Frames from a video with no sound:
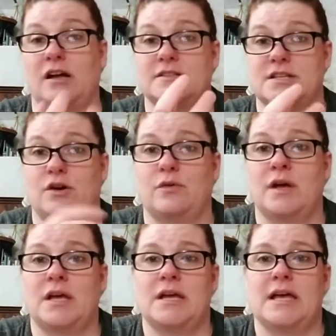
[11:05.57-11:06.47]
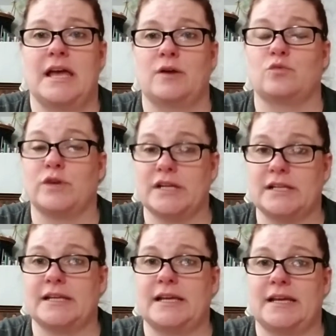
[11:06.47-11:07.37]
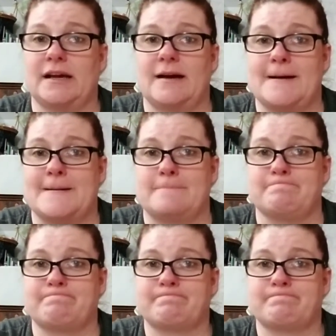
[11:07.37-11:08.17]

also, and really kind